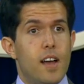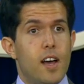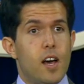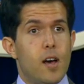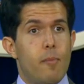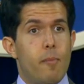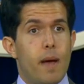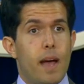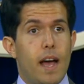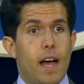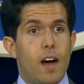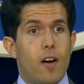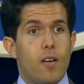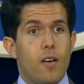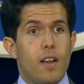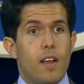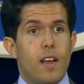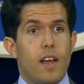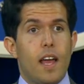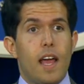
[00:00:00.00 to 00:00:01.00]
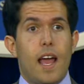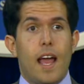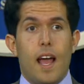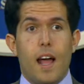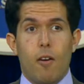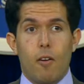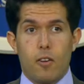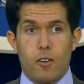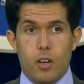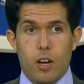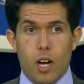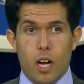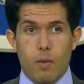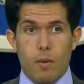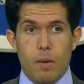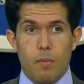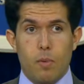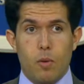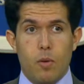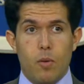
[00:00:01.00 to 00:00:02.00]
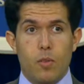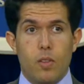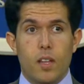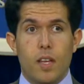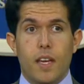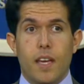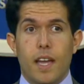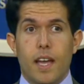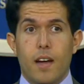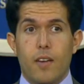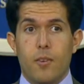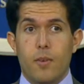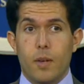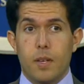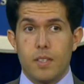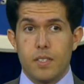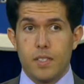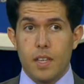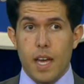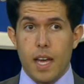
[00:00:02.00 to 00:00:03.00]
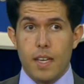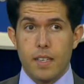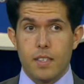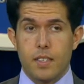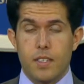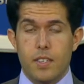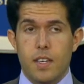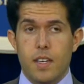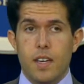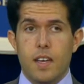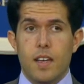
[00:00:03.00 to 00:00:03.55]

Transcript: about how to talk about polling, how to assess